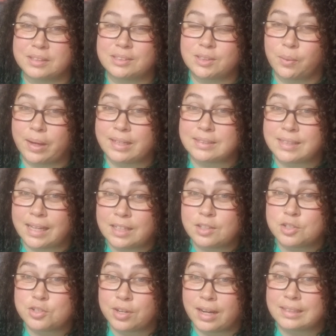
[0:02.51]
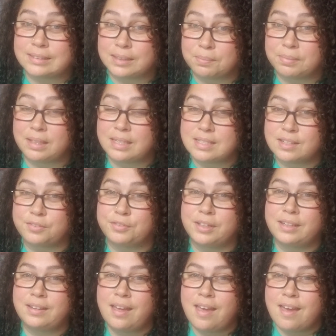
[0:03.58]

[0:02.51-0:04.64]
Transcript: So I decided to try something different